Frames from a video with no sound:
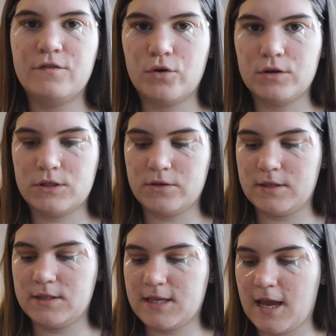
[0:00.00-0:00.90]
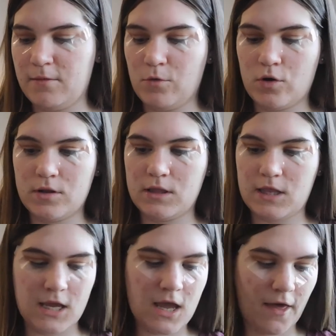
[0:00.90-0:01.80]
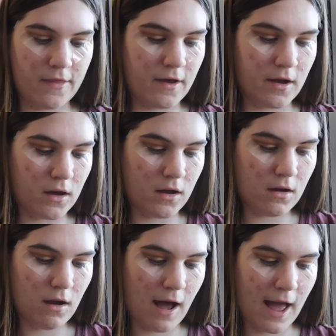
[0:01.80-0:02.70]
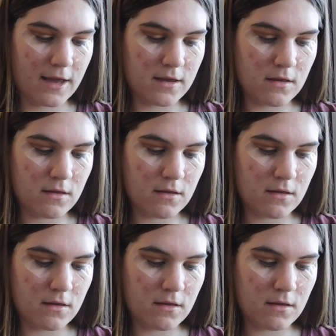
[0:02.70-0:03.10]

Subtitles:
of course doing the same on the other eye.